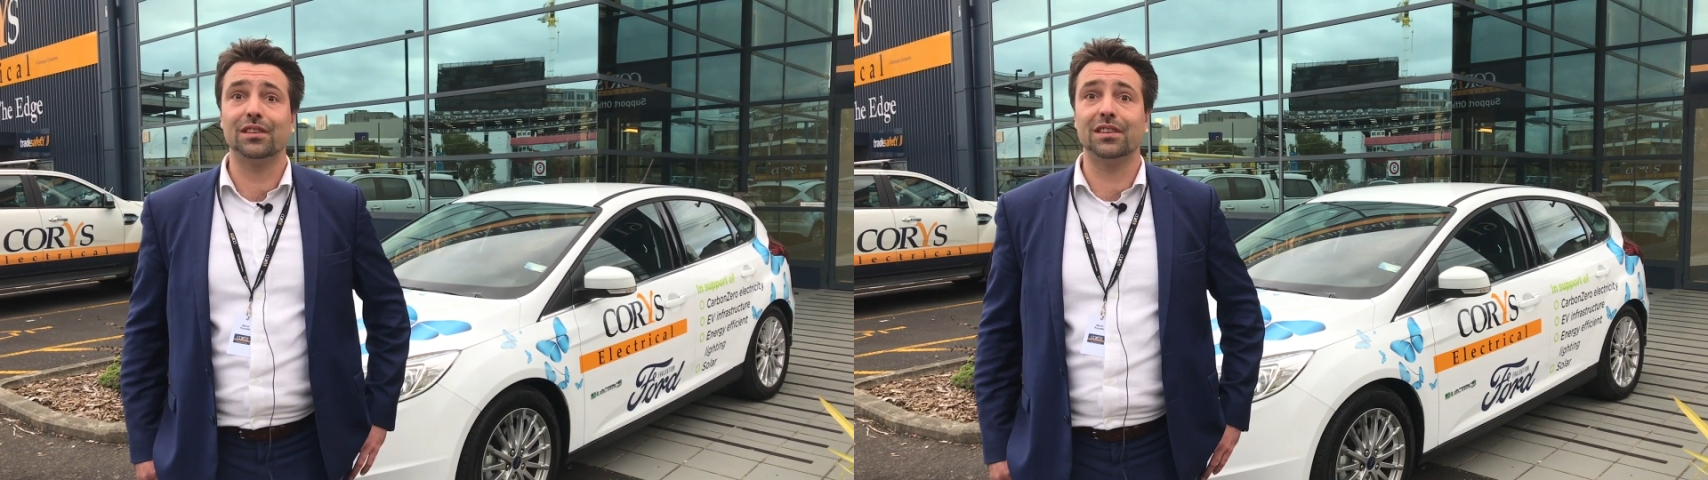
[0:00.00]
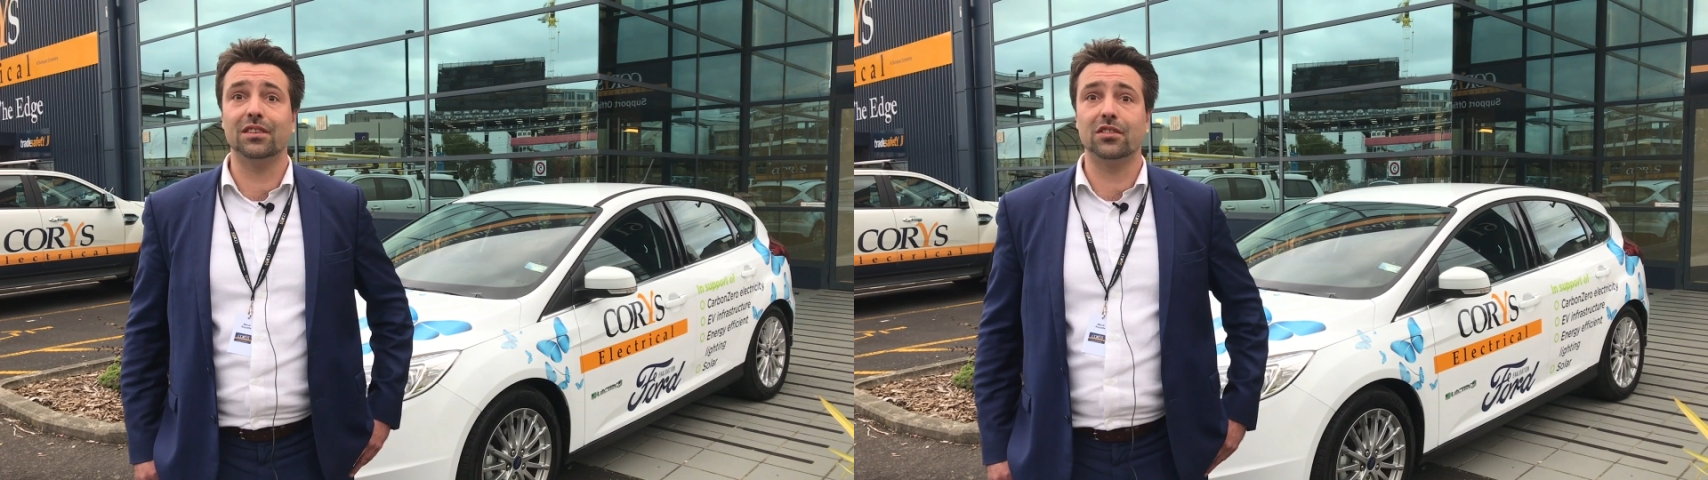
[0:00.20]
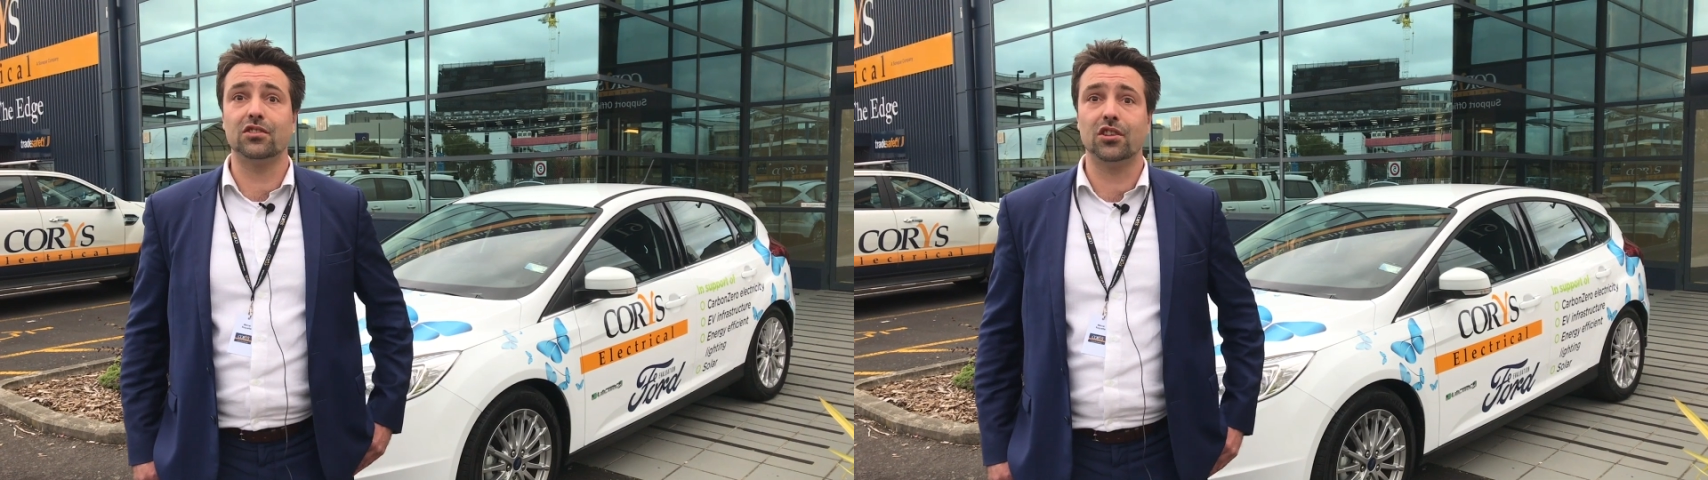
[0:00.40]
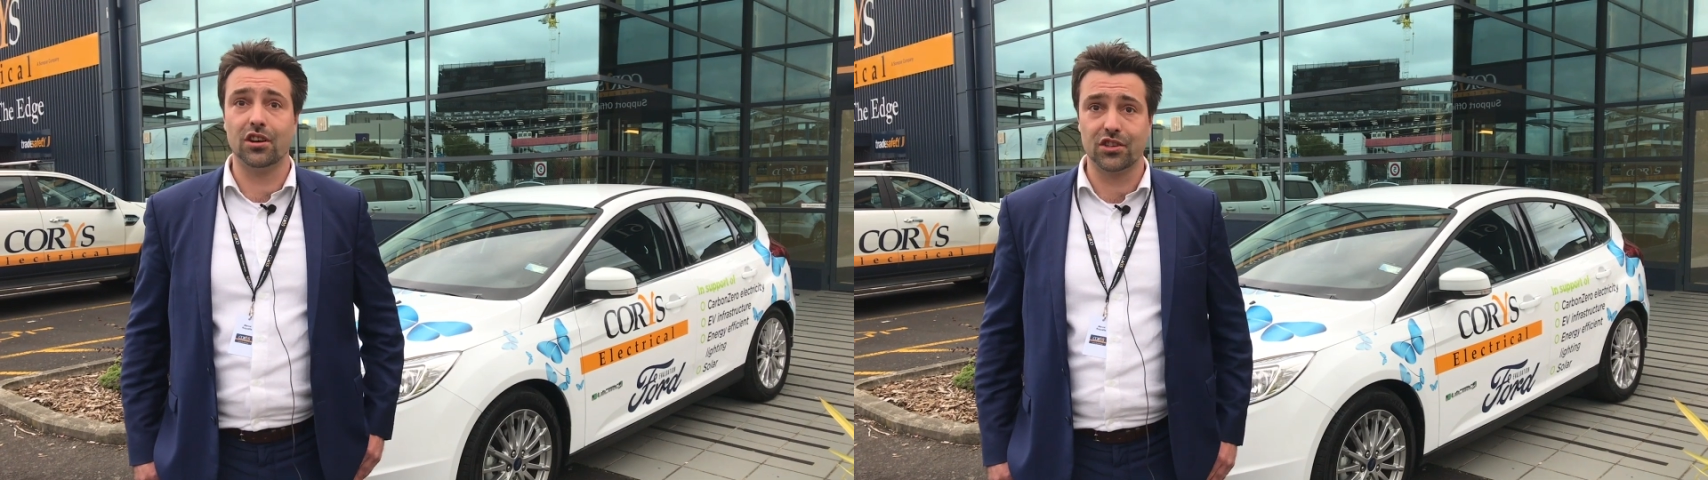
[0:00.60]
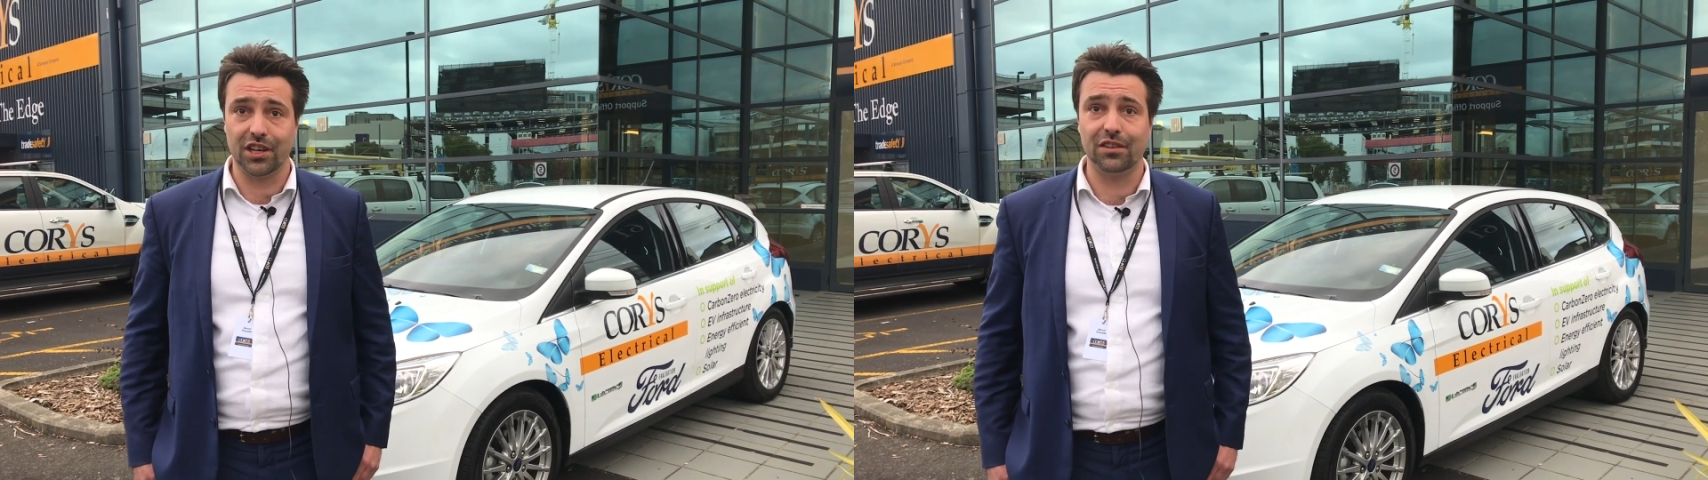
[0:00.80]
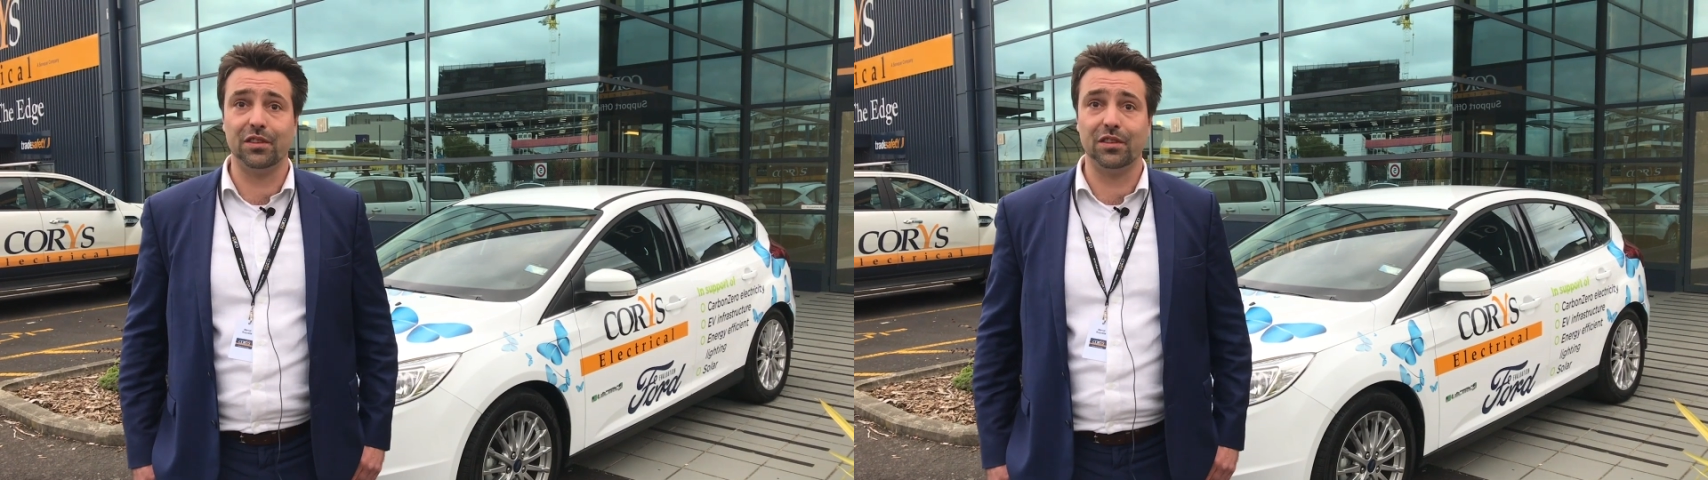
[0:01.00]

the charging